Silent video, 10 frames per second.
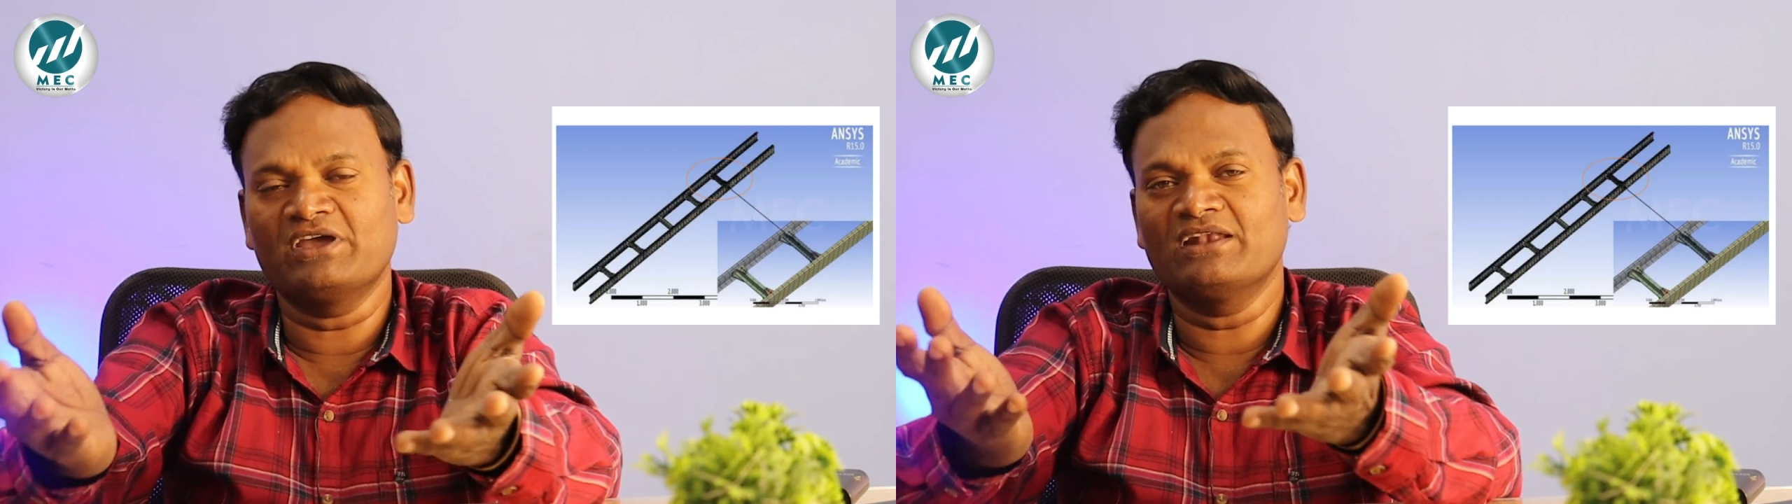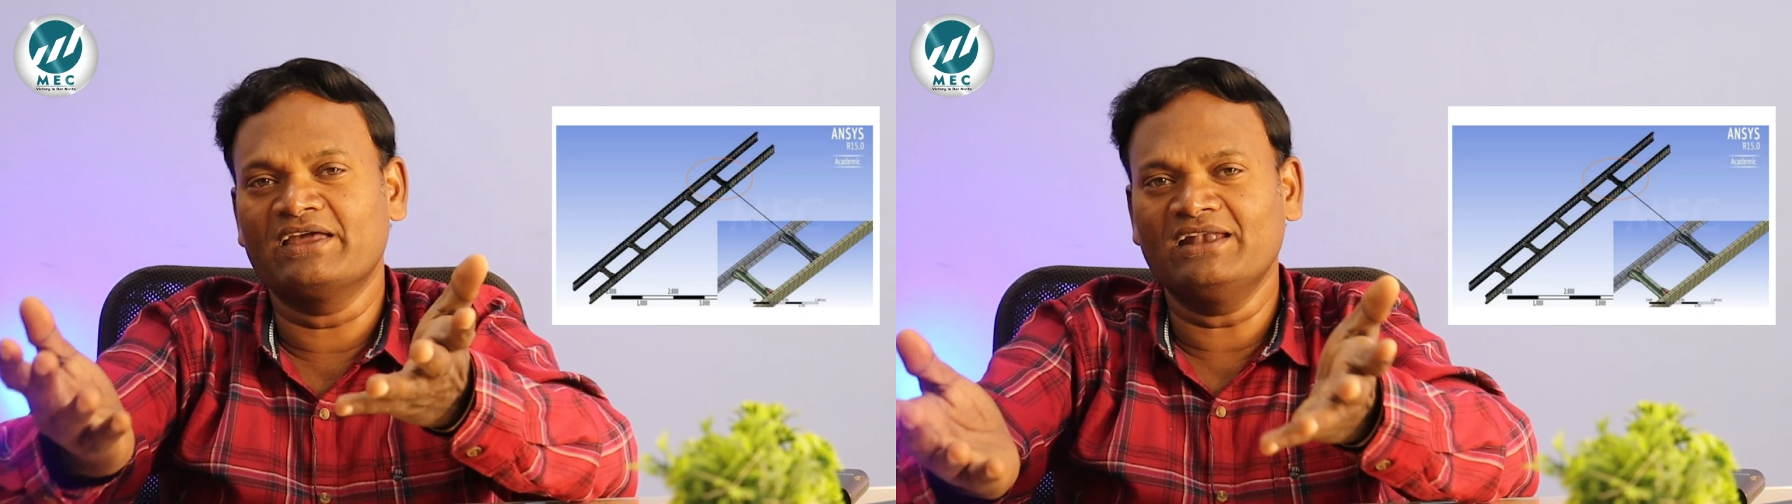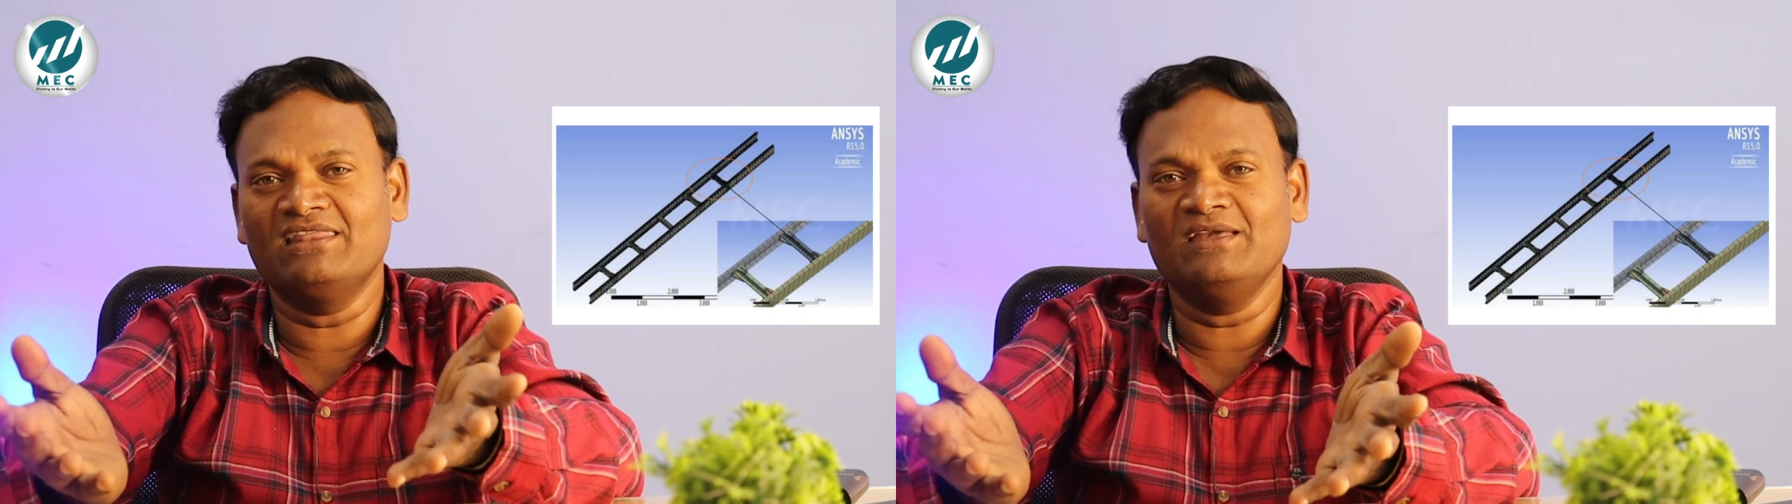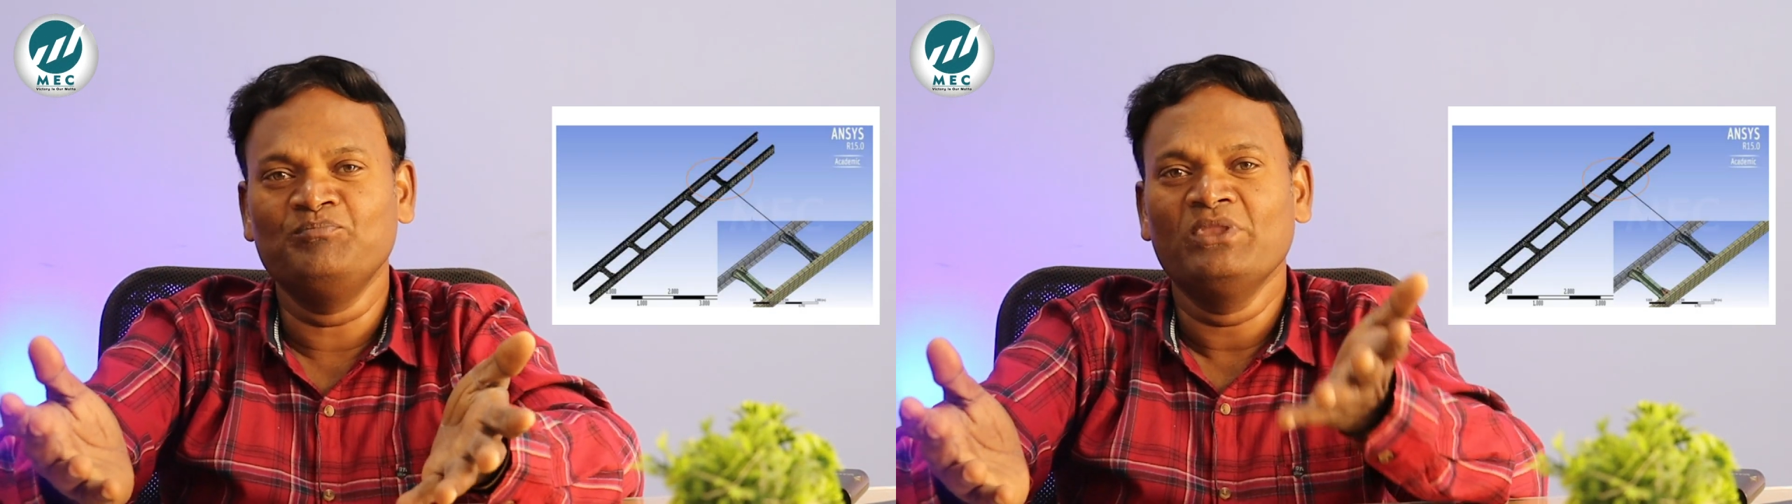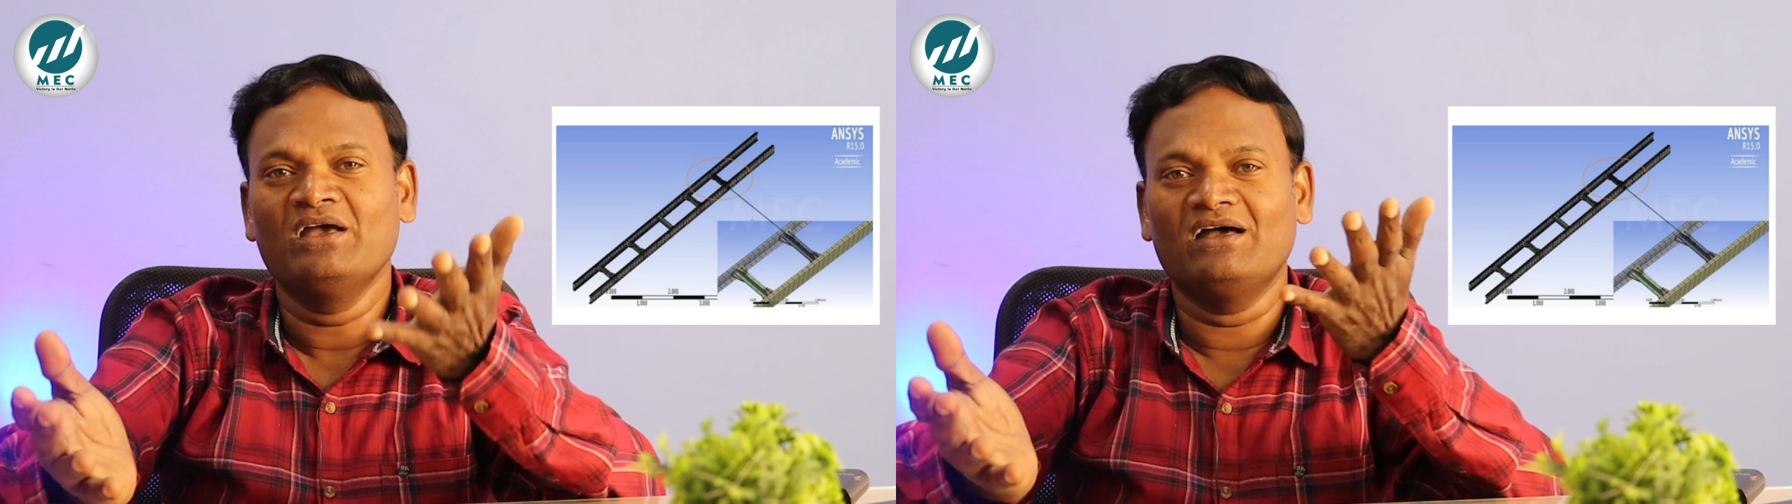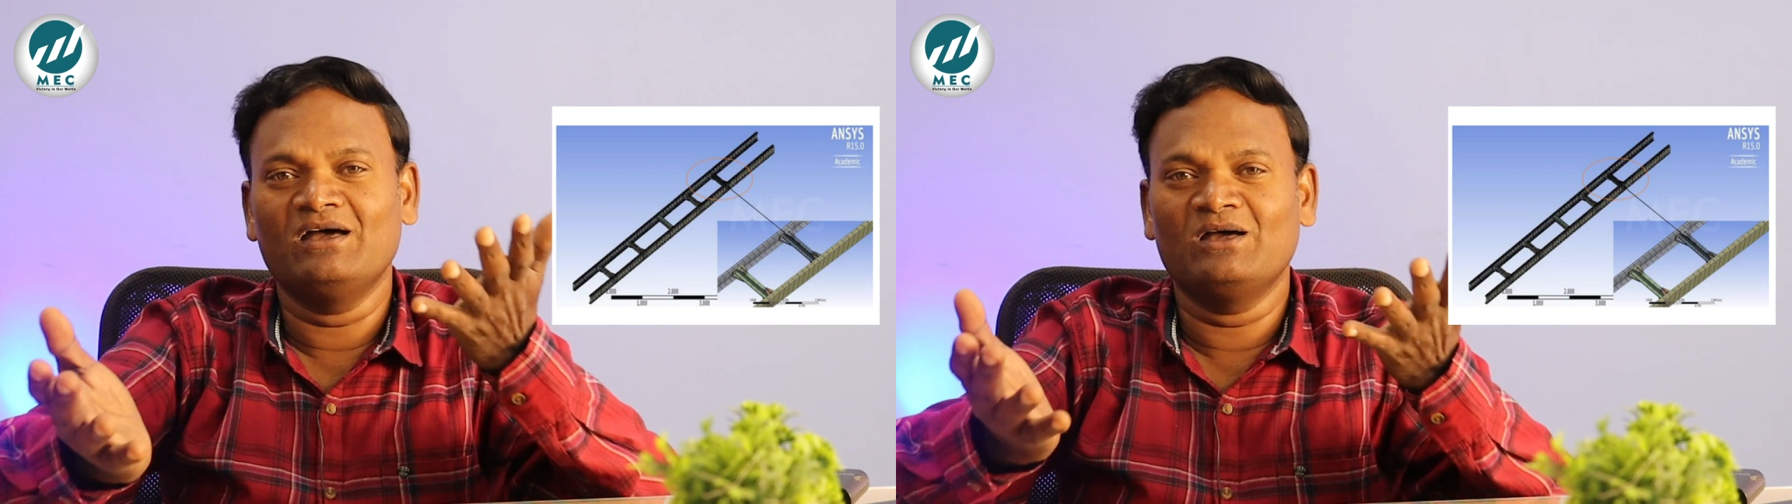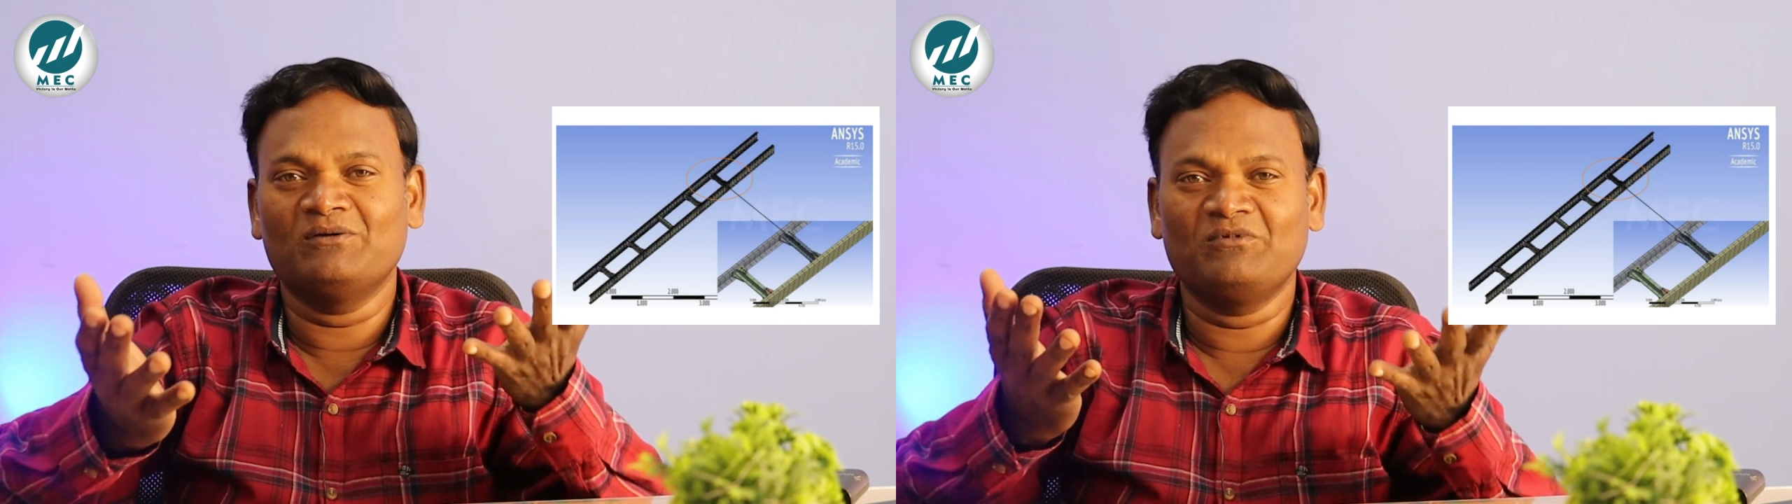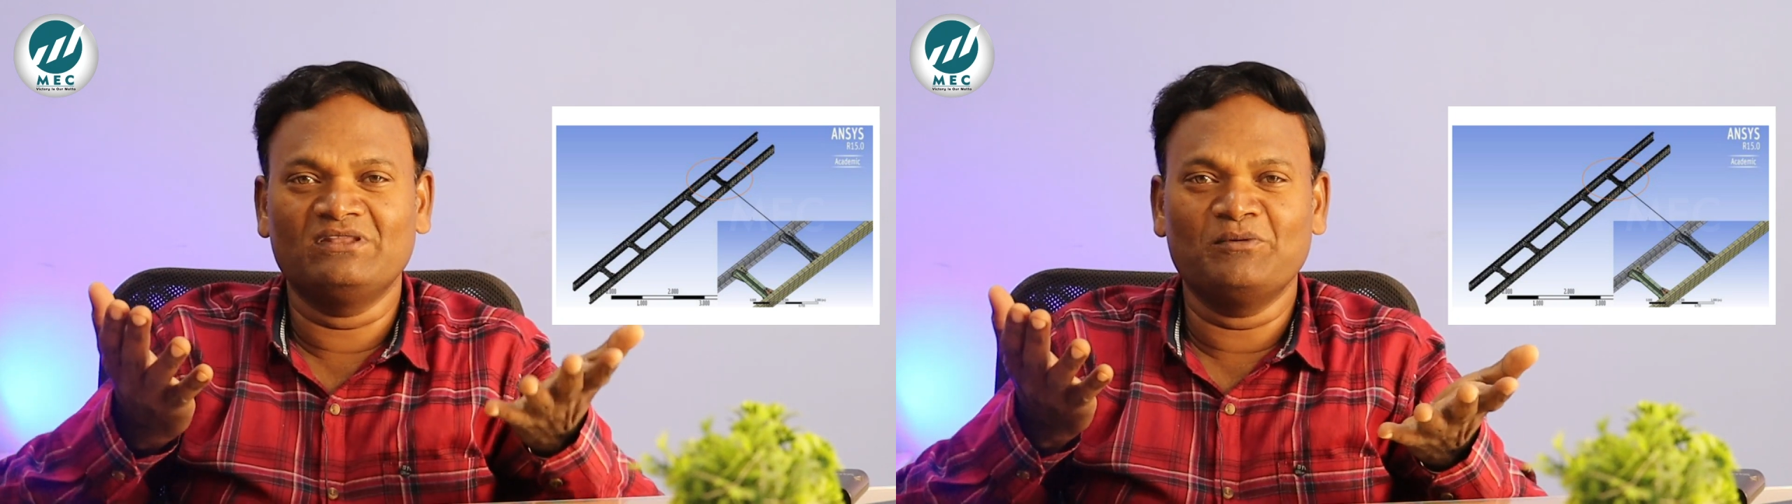we can get the
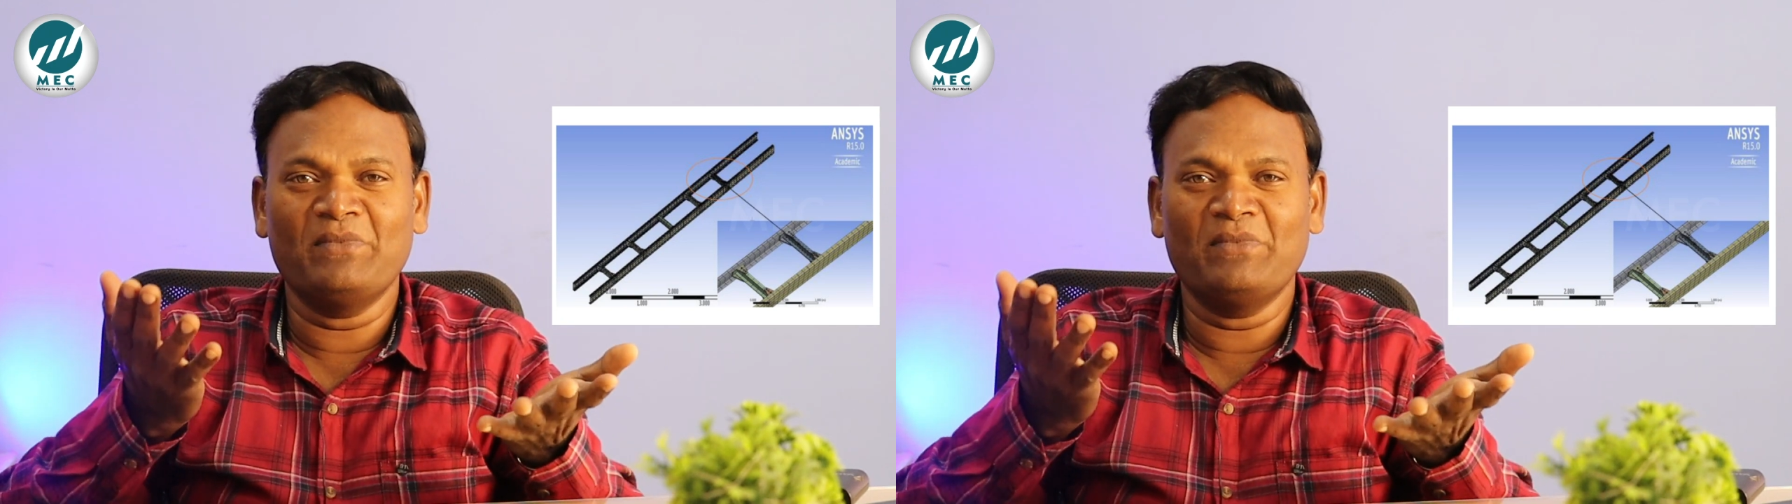uh,